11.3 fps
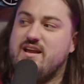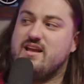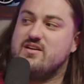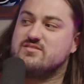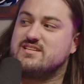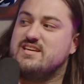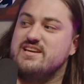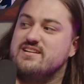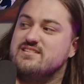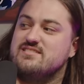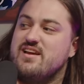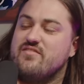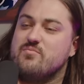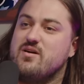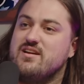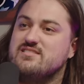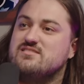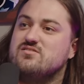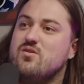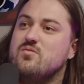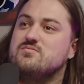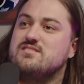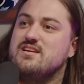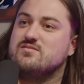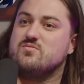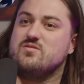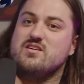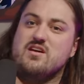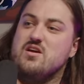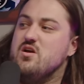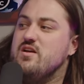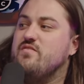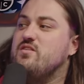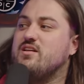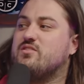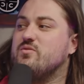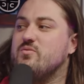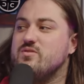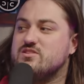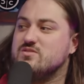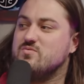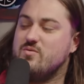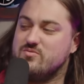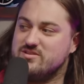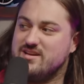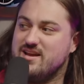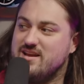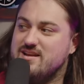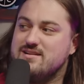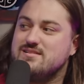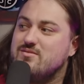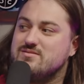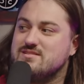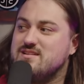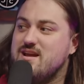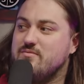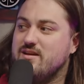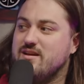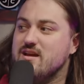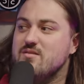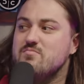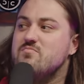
I like how as kids, everybody's so obsessed with, if you had three wishes, what would you get? And it's always the same thing.